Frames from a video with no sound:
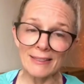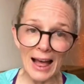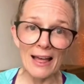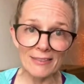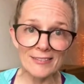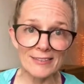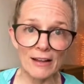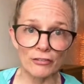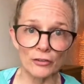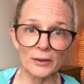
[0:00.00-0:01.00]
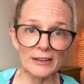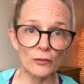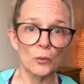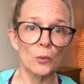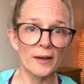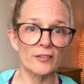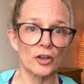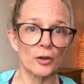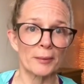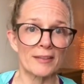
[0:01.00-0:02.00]
at this level, it's always
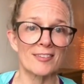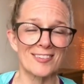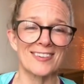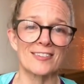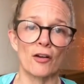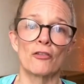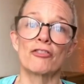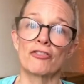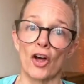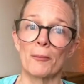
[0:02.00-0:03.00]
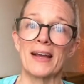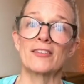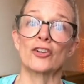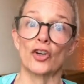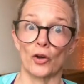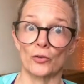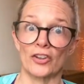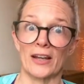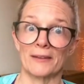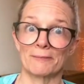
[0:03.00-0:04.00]
going to be the sissone ferme de
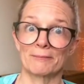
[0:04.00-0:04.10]
côté.